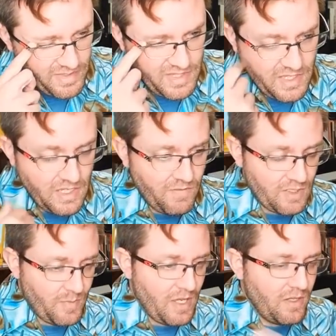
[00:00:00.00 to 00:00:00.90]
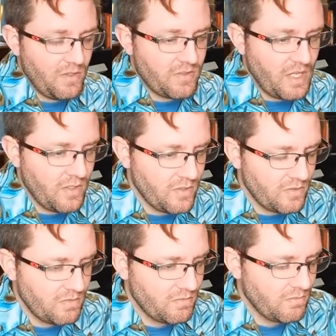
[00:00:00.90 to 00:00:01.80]
They've expanded their
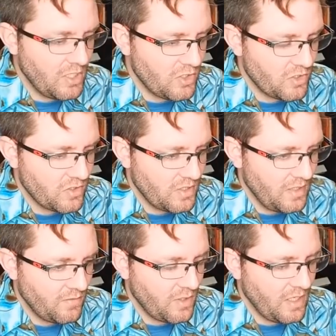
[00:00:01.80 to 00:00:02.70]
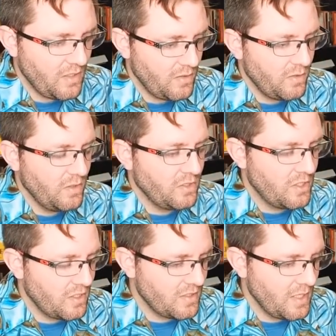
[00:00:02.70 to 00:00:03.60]
sales reach. They've created a new
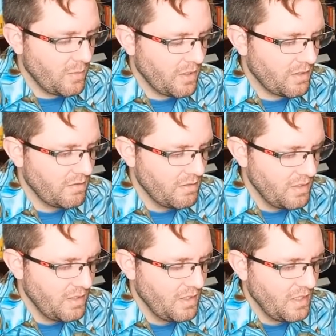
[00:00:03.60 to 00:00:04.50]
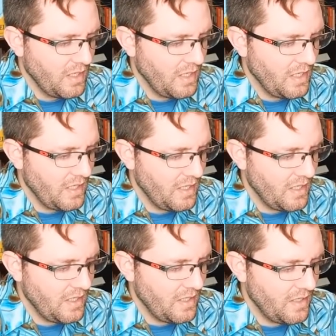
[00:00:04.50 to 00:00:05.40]
logistics network.
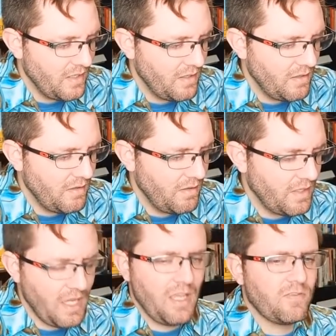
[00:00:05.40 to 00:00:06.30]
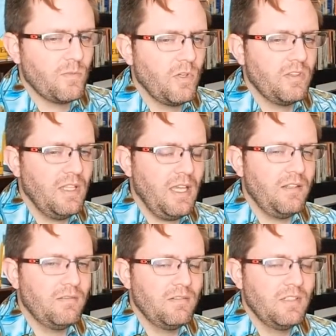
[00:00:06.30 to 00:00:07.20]
Uh, you can't ask for more than that.